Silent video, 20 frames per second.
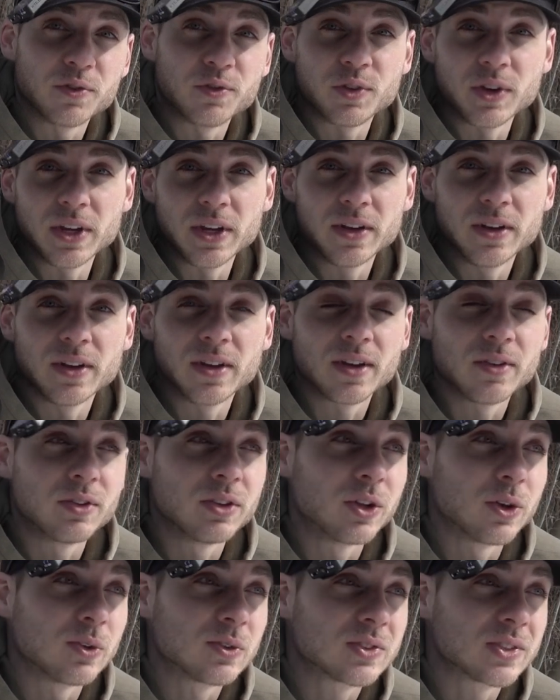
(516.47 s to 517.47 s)
feed, even
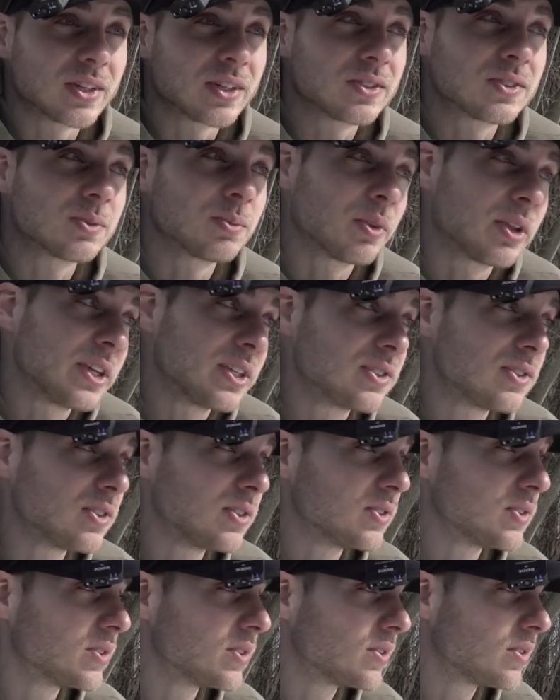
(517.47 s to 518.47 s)
though it's like some late
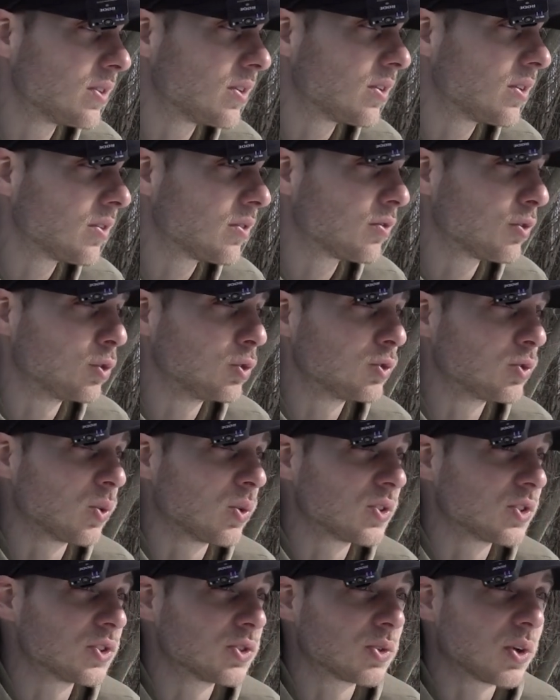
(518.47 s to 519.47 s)
season food
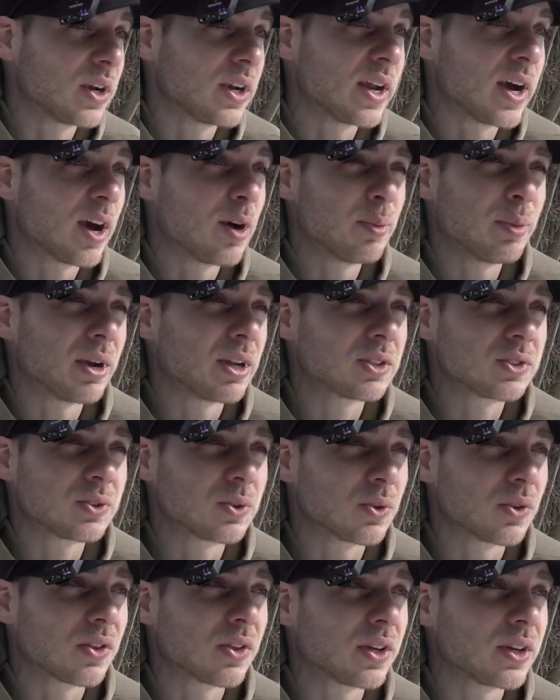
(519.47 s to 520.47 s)
sources right now, but I
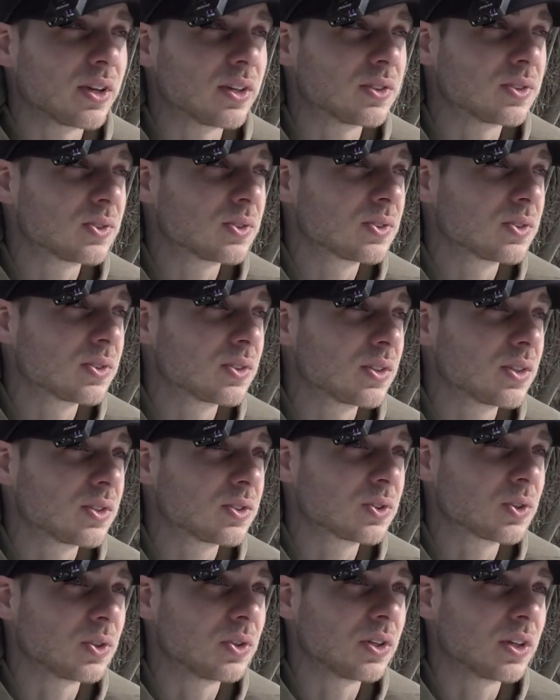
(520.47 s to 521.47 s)
still think it's
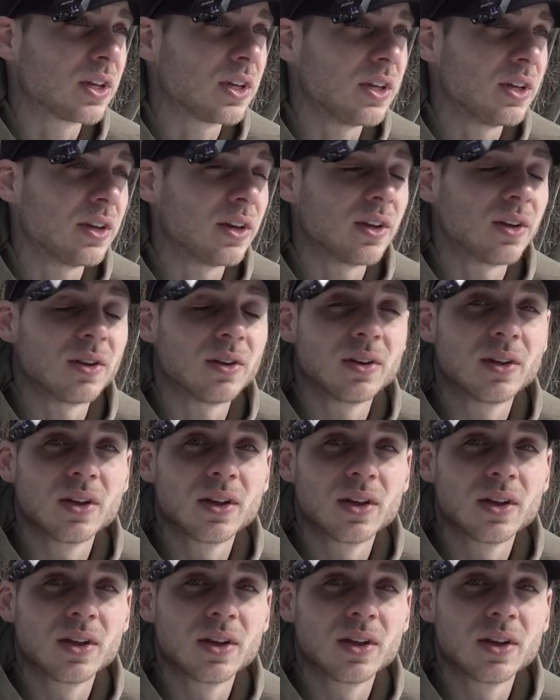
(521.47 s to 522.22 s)
good to key in.